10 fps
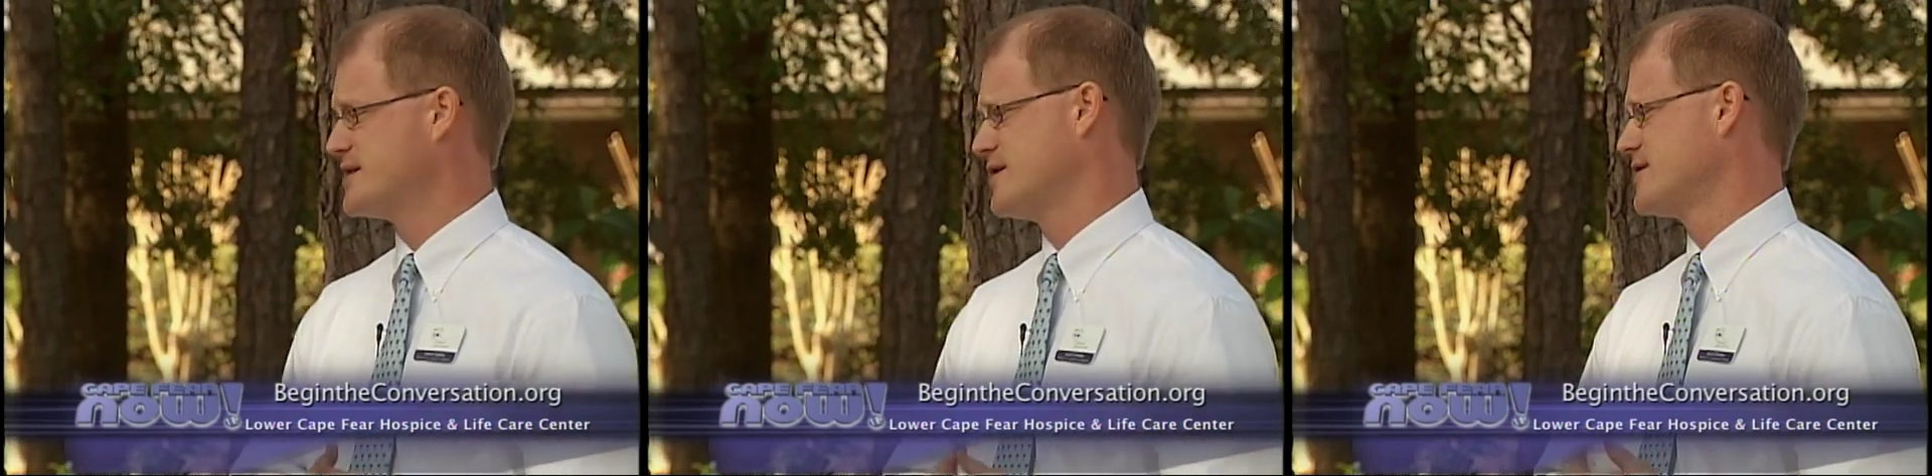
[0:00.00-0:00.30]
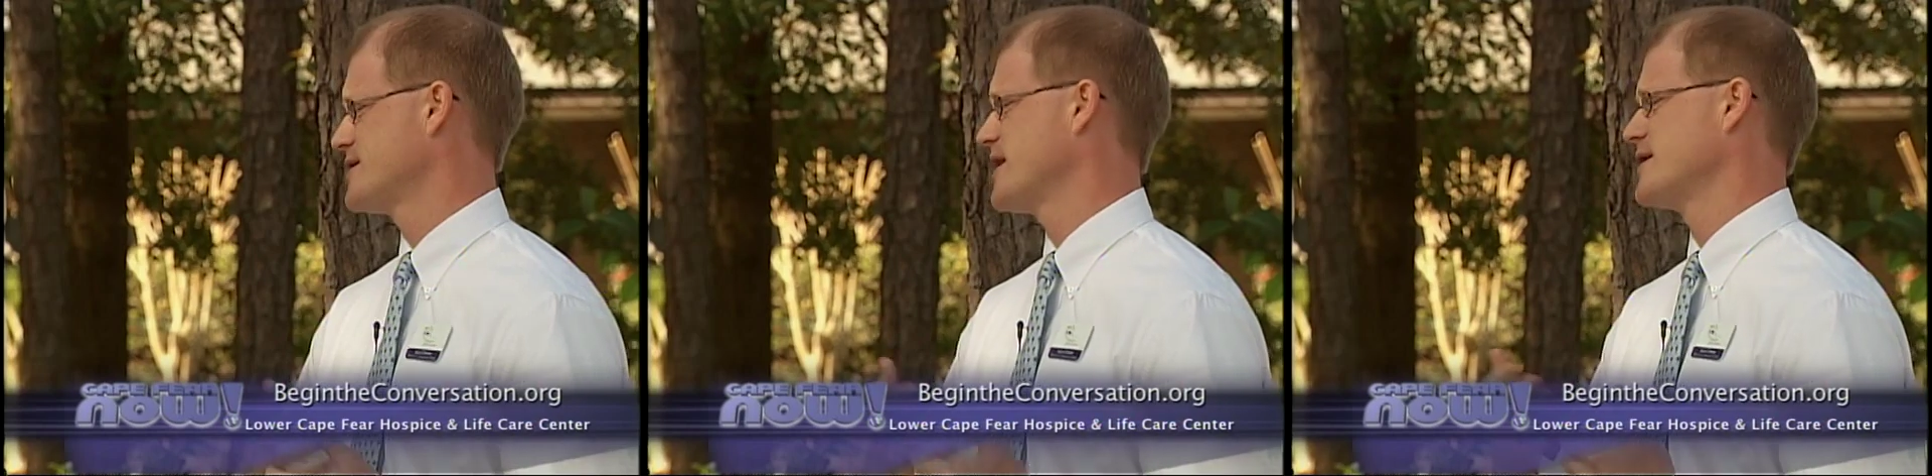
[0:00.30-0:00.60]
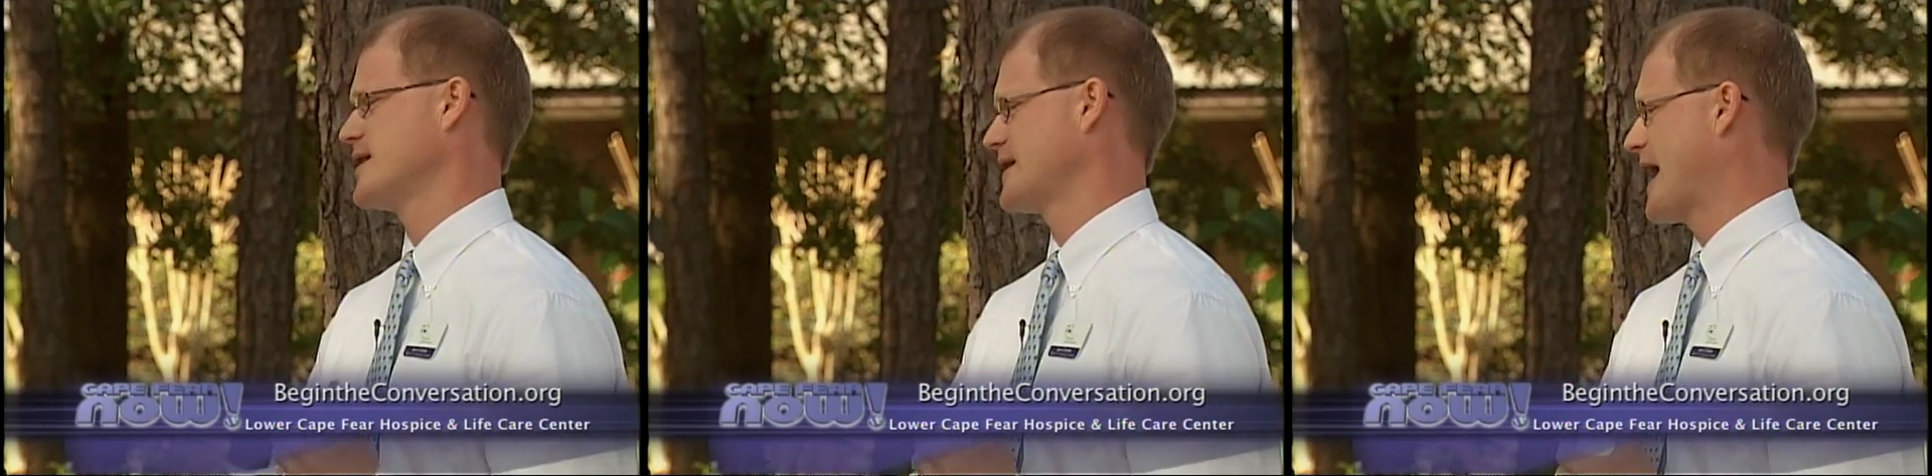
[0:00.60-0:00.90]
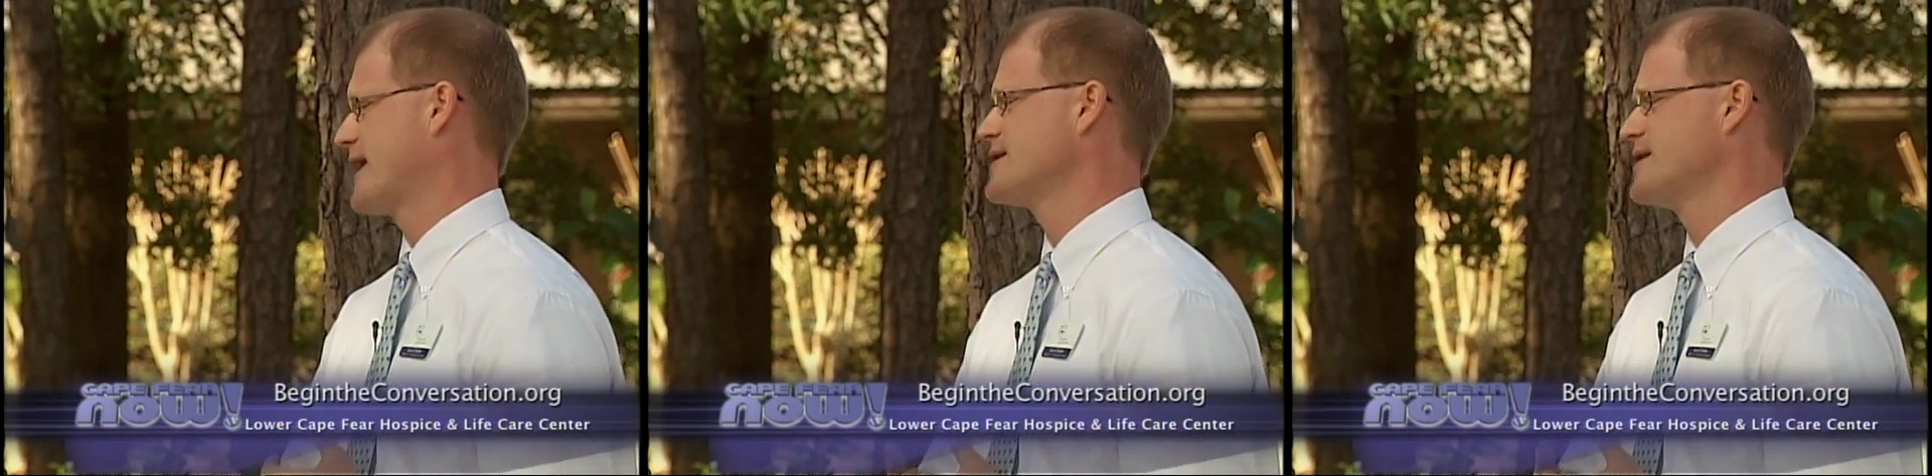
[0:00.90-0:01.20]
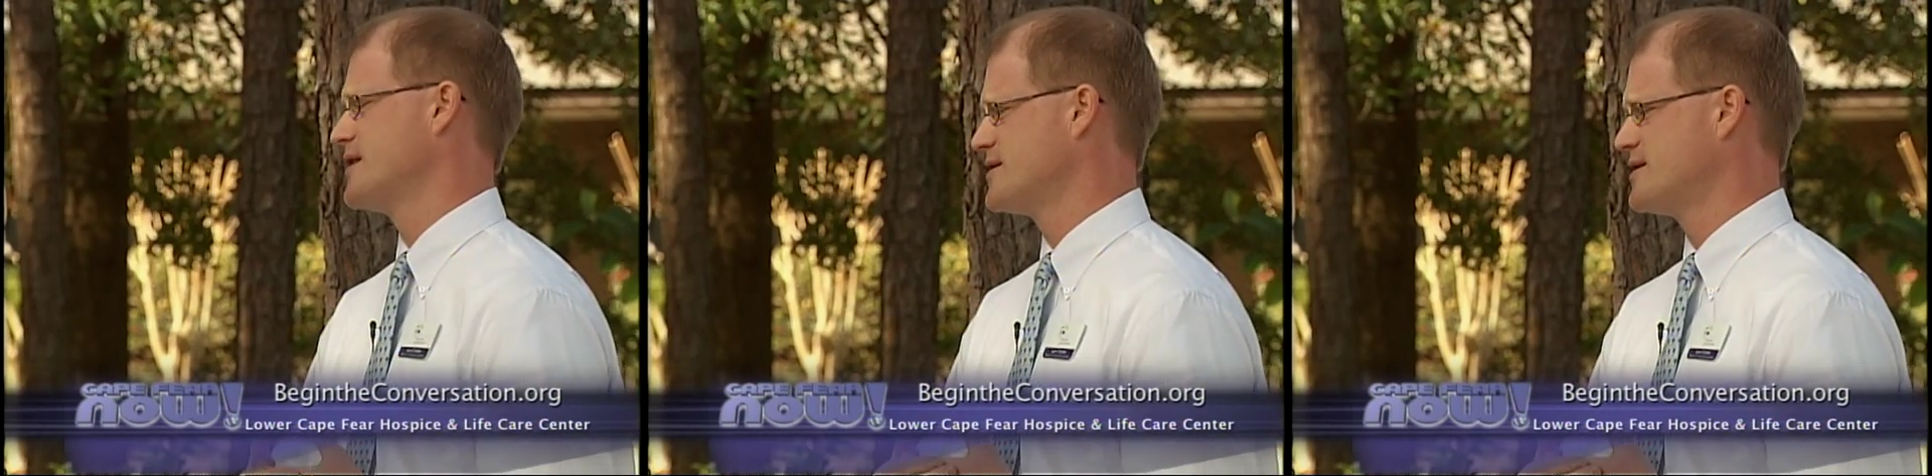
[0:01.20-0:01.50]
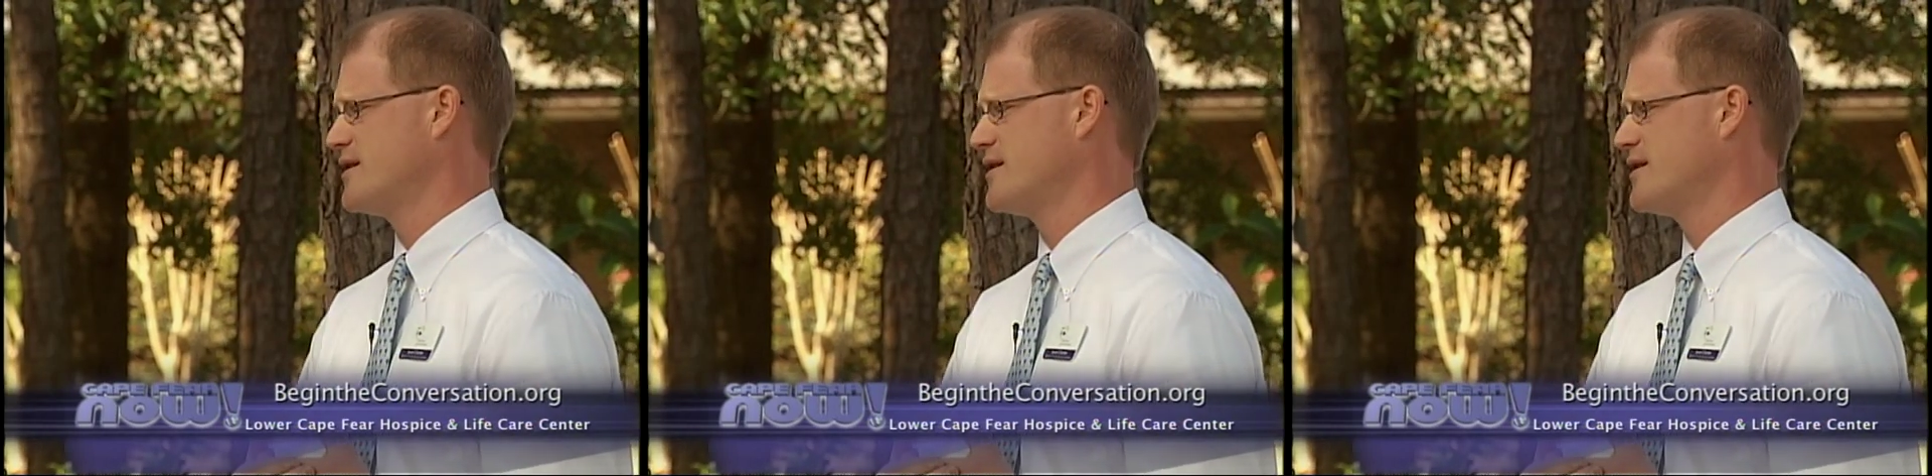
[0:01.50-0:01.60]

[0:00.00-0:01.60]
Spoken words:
There's things like accidents